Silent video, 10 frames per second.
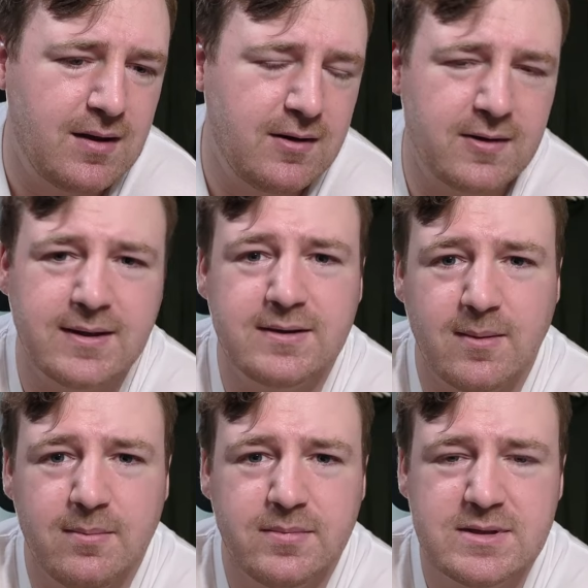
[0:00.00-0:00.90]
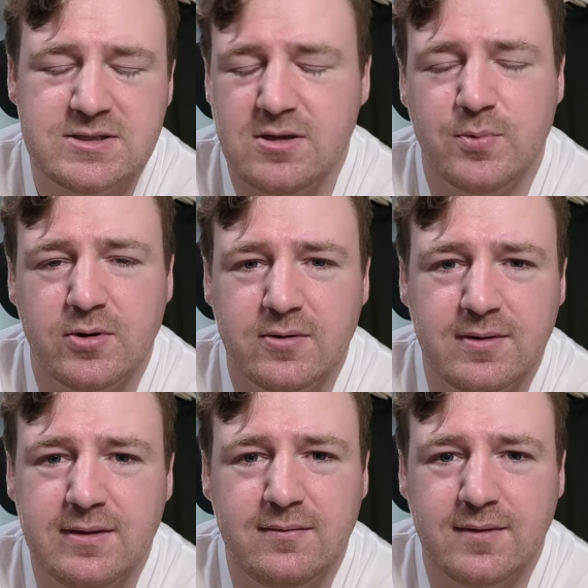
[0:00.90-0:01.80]
not like the
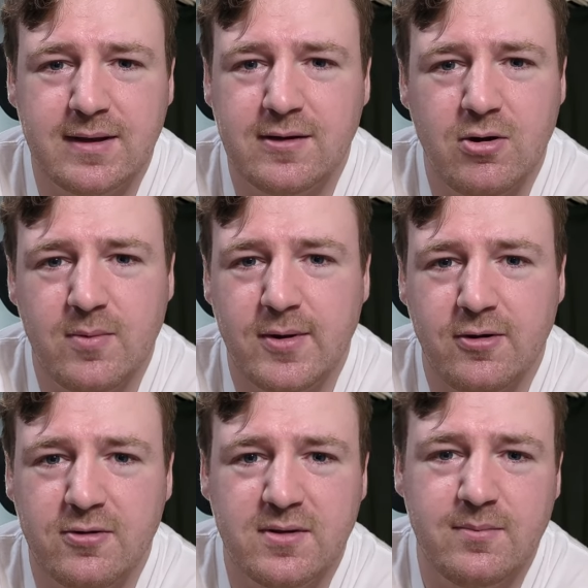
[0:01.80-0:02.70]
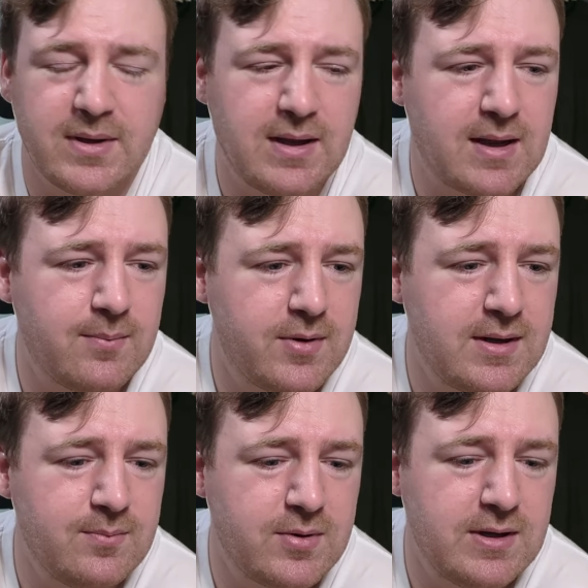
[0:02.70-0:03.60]
super like know about all of them, but like I'm
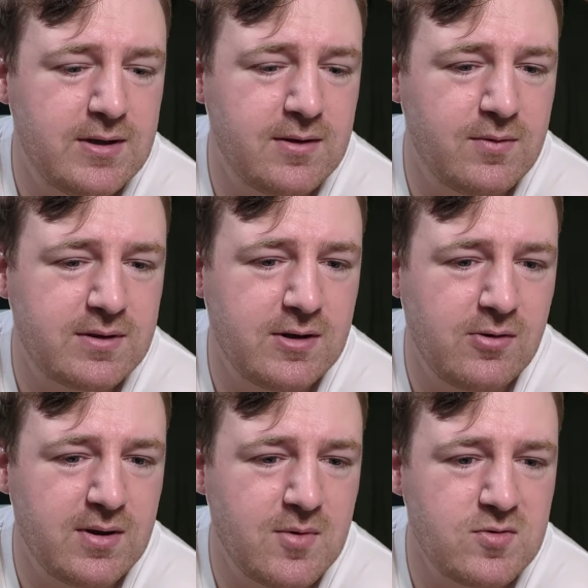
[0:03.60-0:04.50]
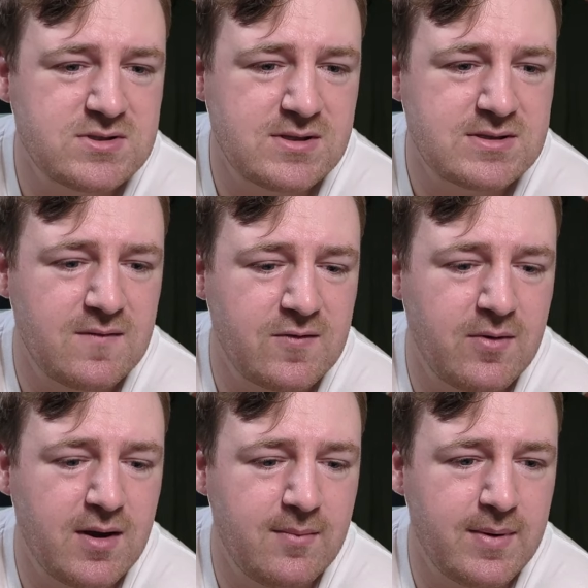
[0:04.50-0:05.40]
pretty good with knowing most of the stuff going on.